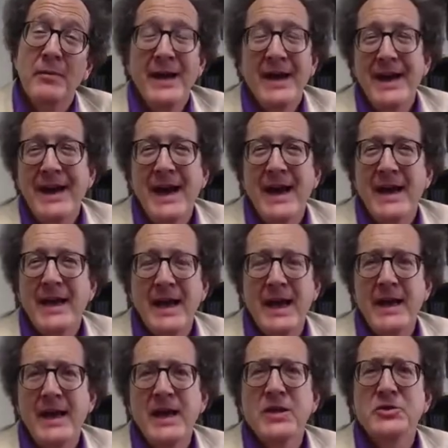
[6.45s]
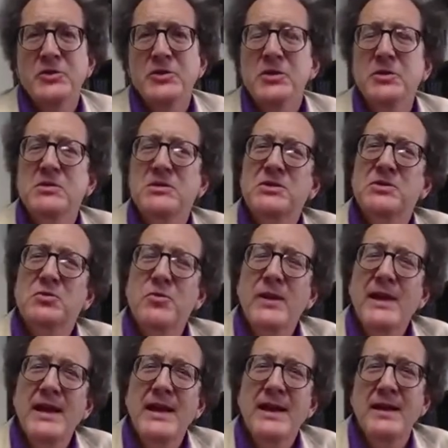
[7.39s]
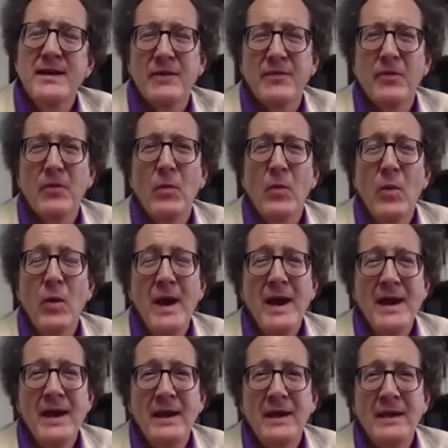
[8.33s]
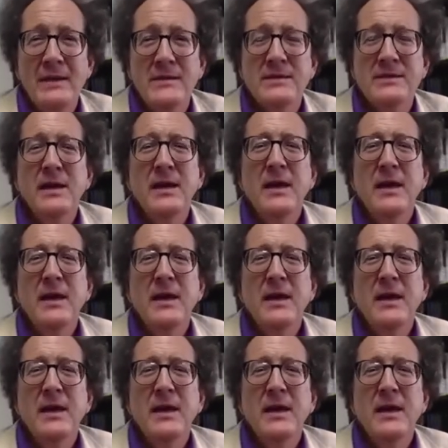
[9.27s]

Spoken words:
and I kind of introduced three different ways